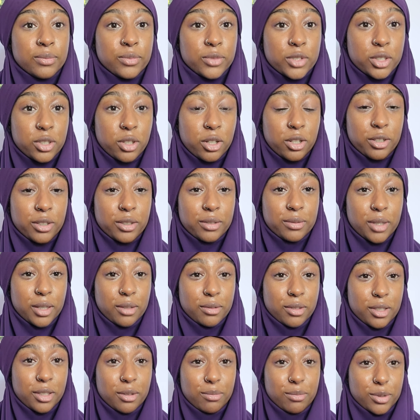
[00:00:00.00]
sorry, I
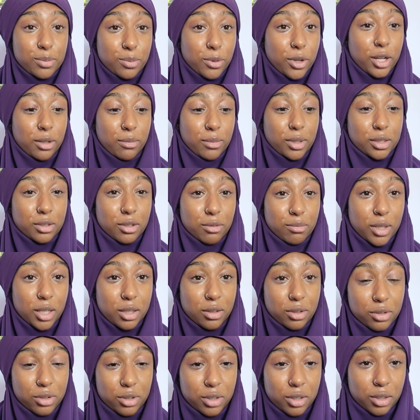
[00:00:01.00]
keep spraying myself by
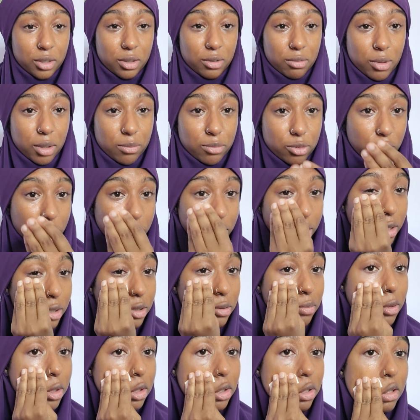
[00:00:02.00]
literally eating. I'm trying to get as
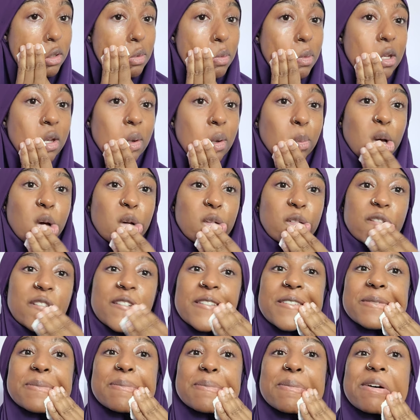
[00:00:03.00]
much of this makeup off
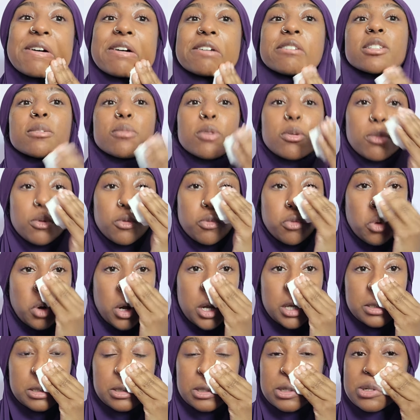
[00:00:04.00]
as possible before
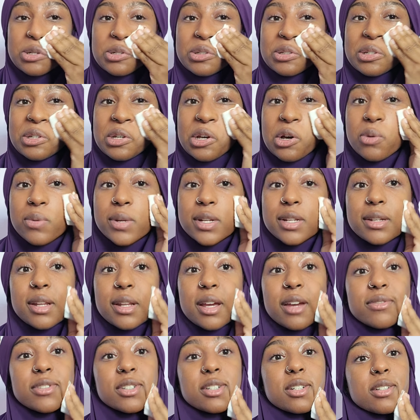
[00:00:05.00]
I literally go in and
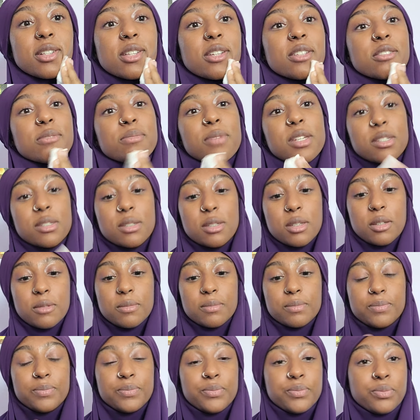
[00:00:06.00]
have to cleanse my
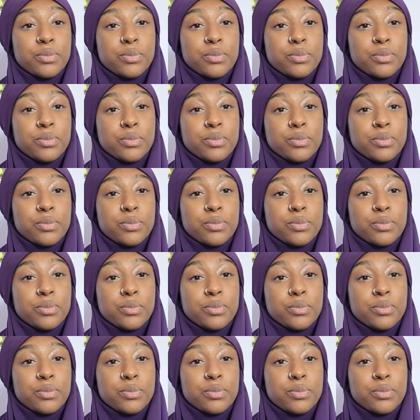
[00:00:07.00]
skin.